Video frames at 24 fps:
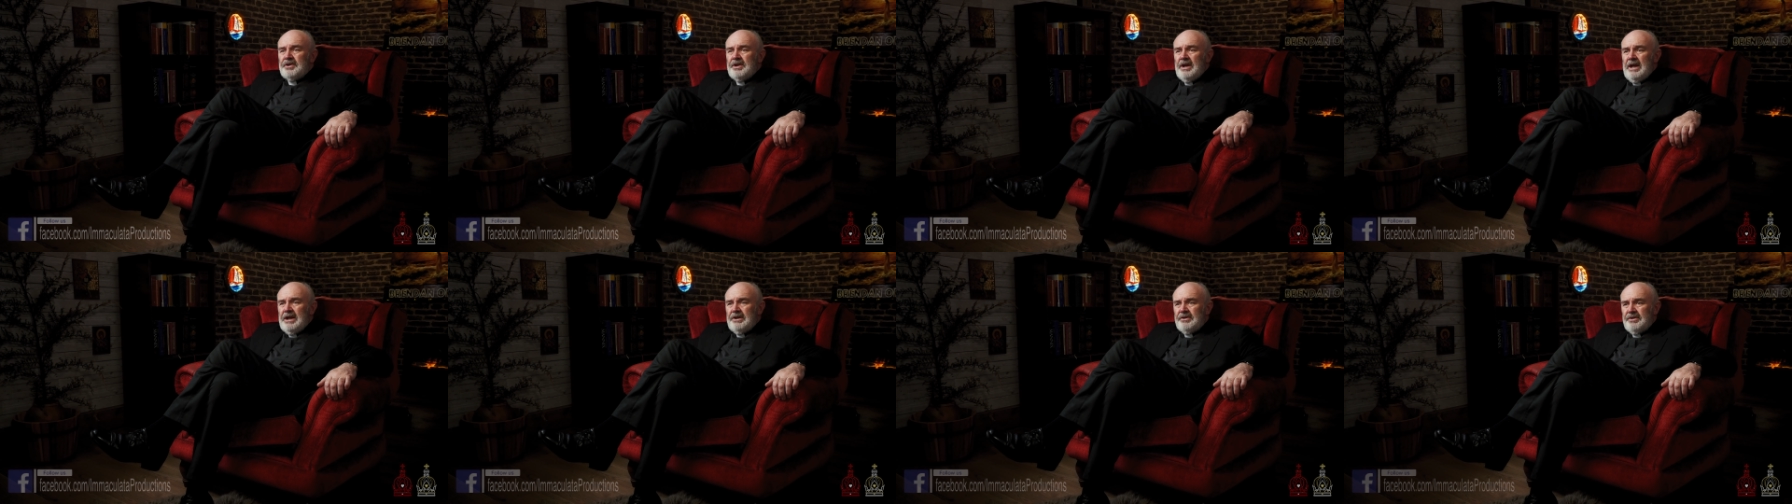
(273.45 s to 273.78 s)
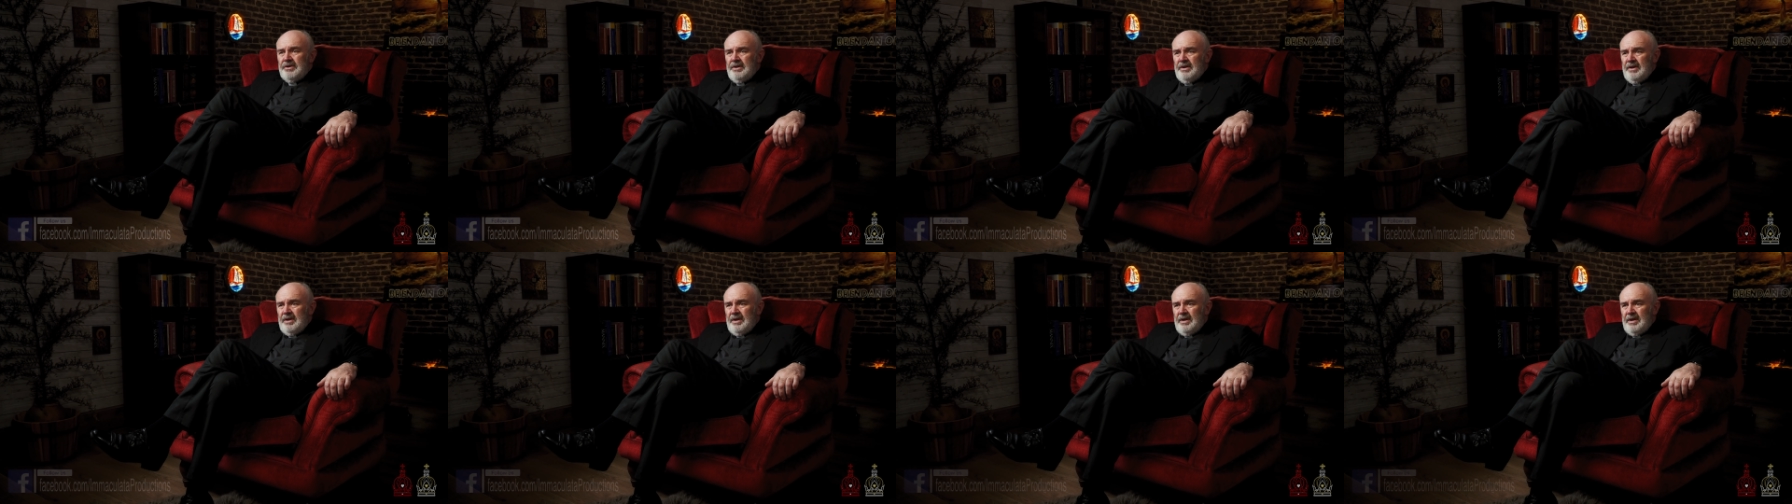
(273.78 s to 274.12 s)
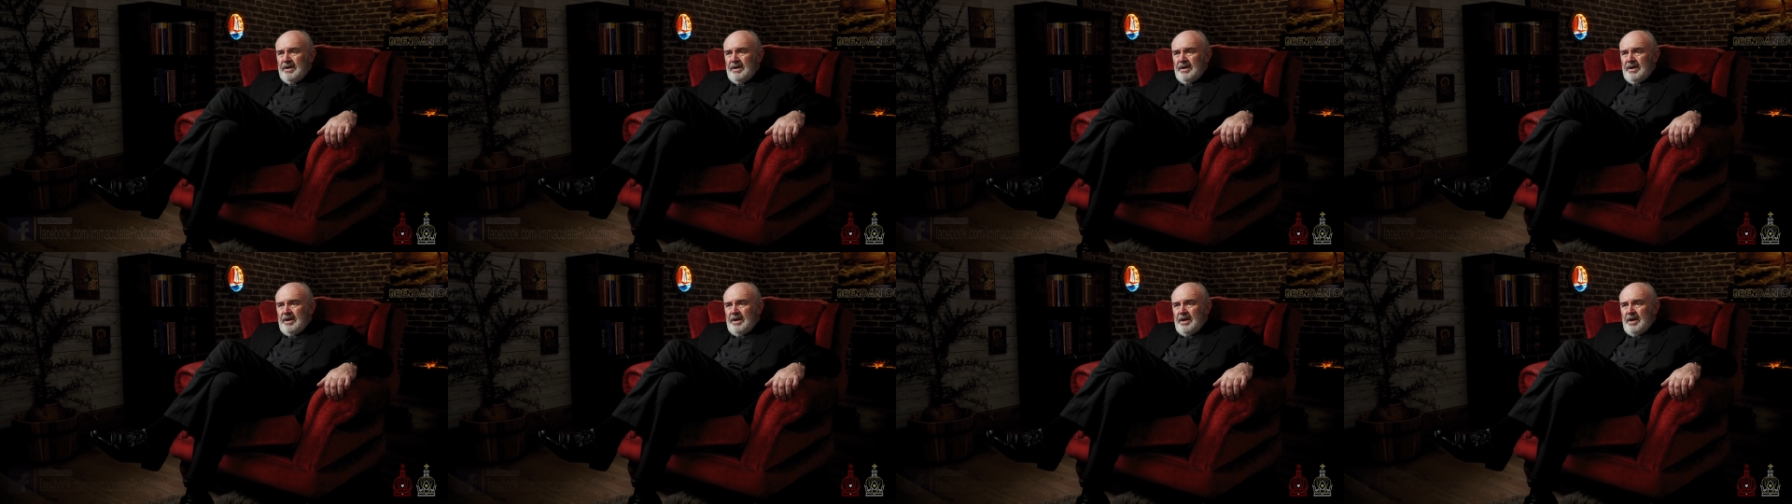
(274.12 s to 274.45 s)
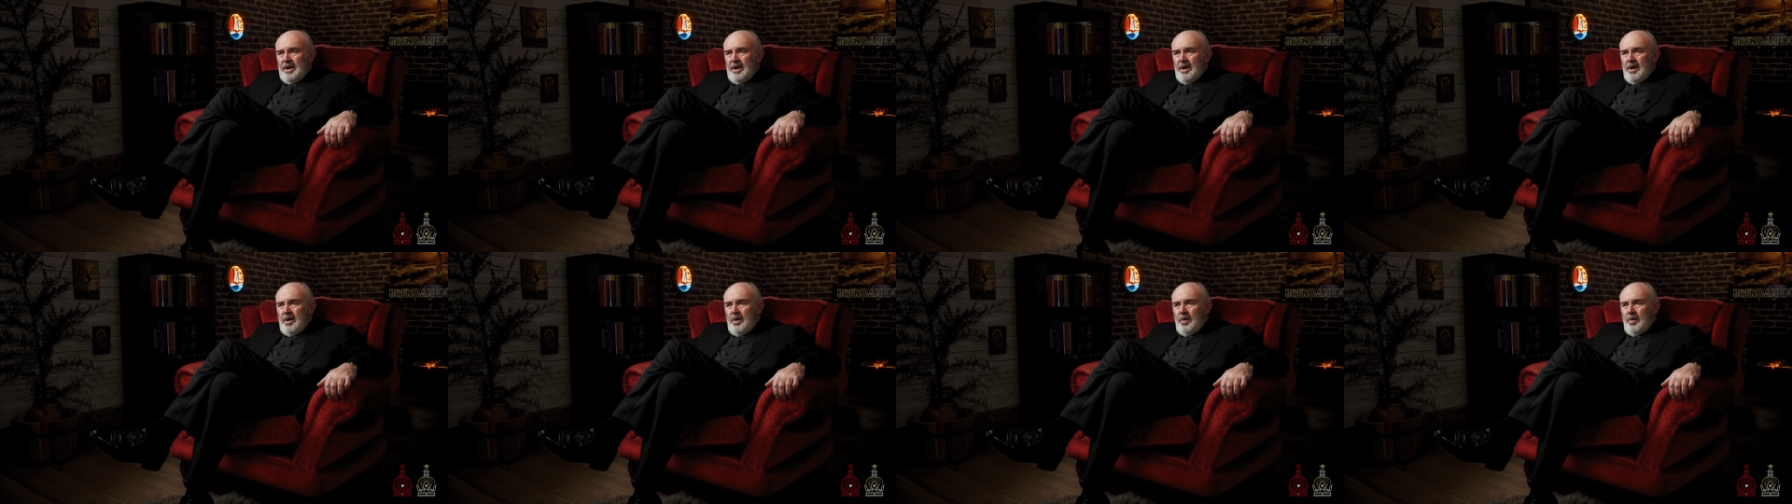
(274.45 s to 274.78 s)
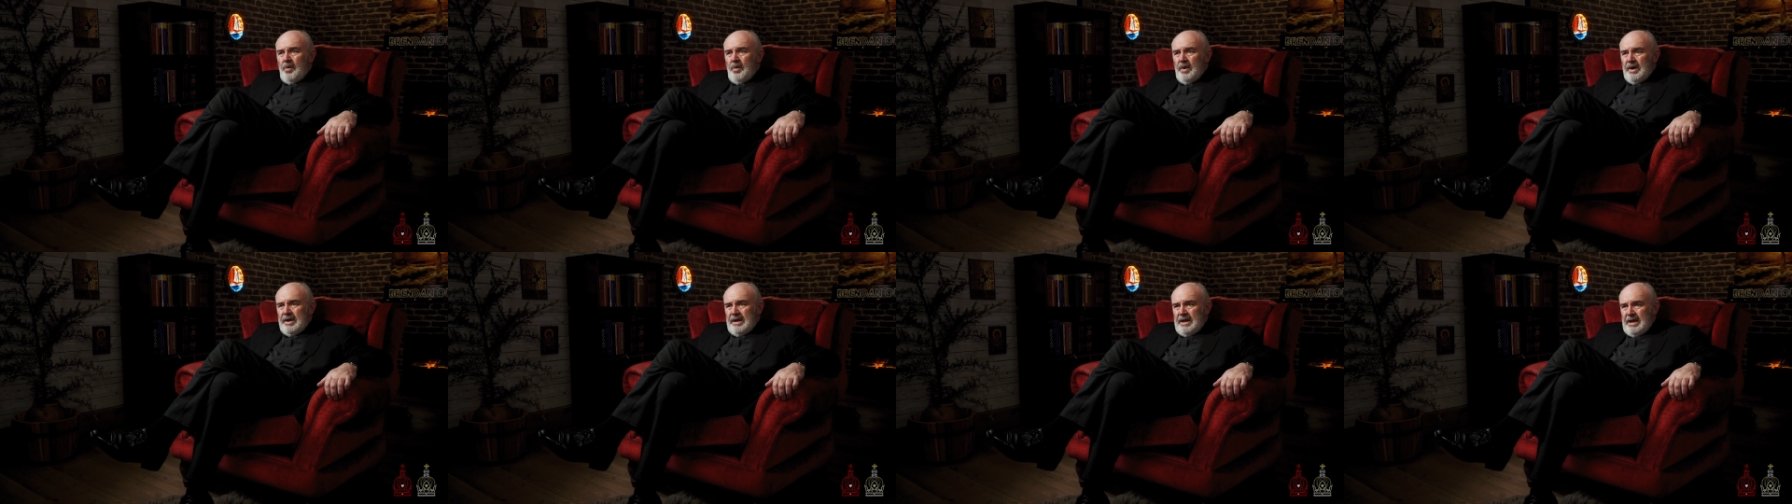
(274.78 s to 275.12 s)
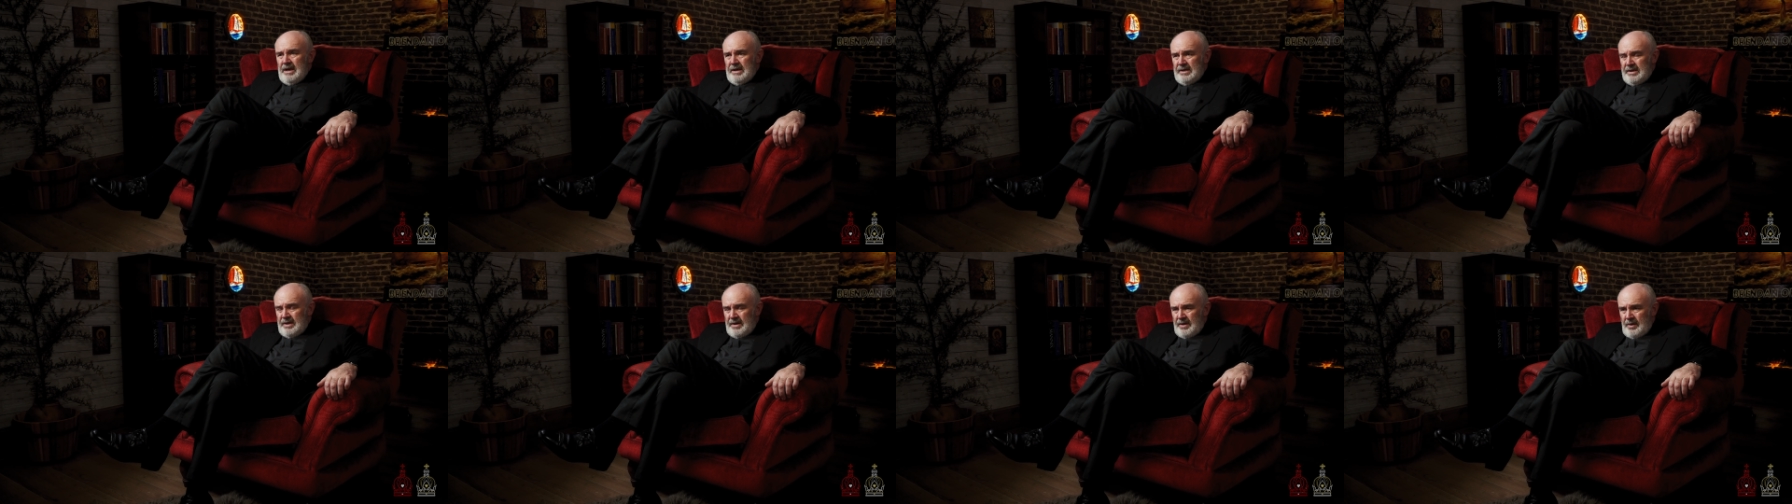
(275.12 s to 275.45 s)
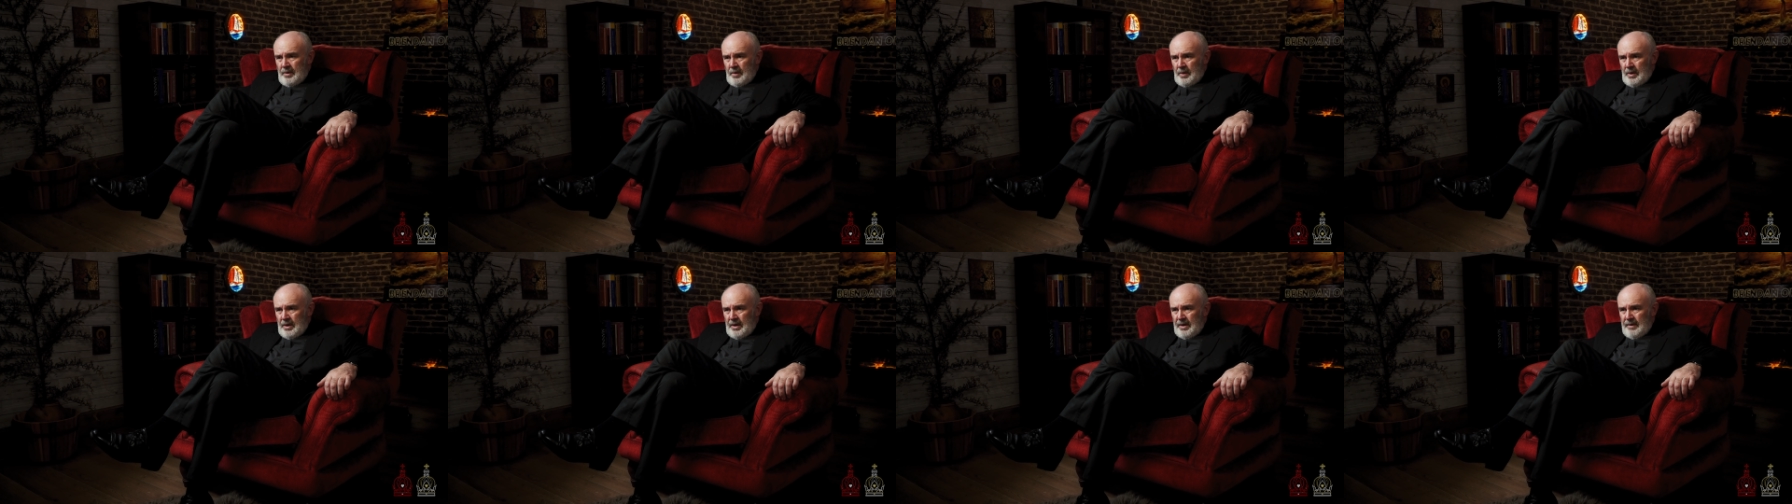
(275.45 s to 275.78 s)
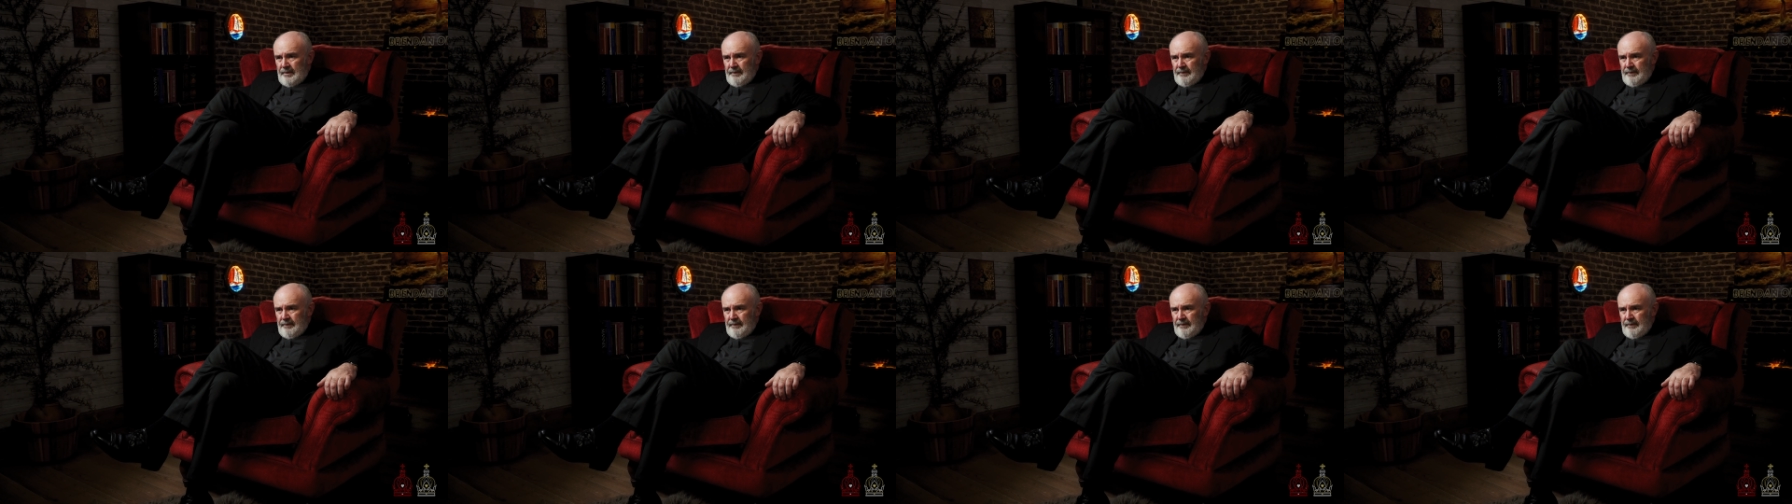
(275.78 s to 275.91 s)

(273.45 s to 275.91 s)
nation were killed in the war.